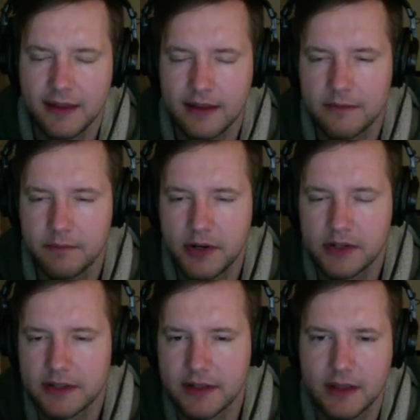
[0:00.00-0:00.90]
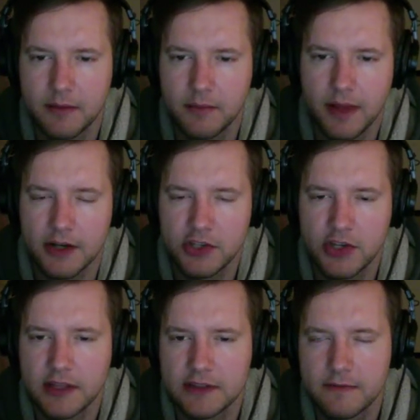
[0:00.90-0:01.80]
think personally that
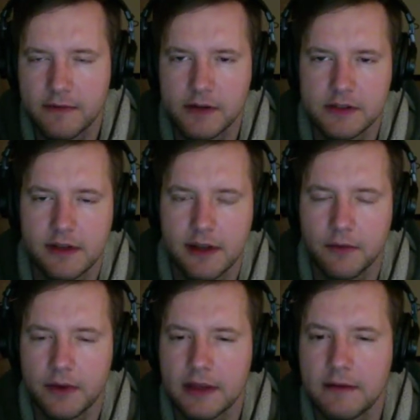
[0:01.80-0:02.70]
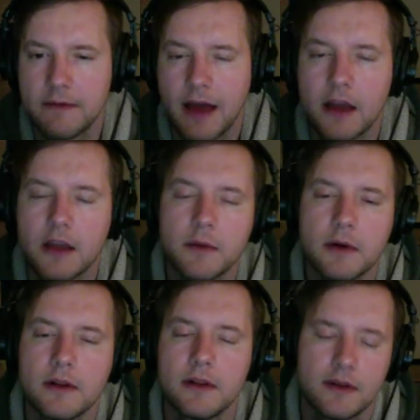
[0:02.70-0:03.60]
blockchain's first really valuable